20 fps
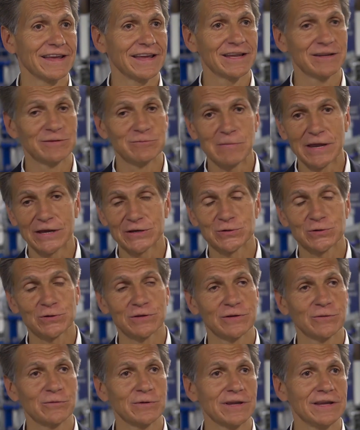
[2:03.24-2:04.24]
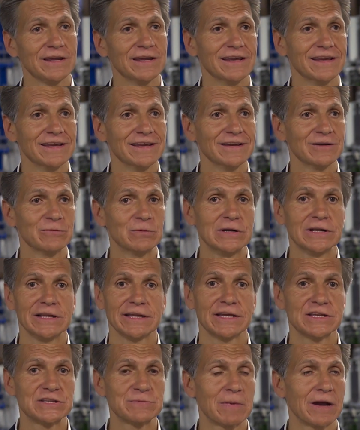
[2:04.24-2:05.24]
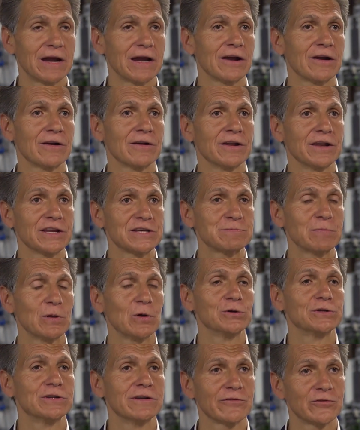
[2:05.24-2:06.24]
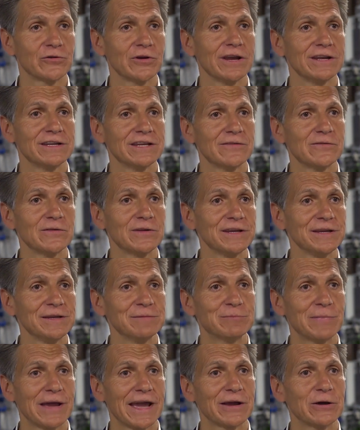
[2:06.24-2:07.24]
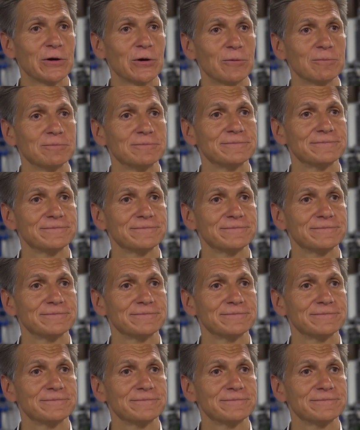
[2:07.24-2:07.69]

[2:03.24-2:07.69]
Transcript: and make sure that we really inspire an explosion of creativity back home.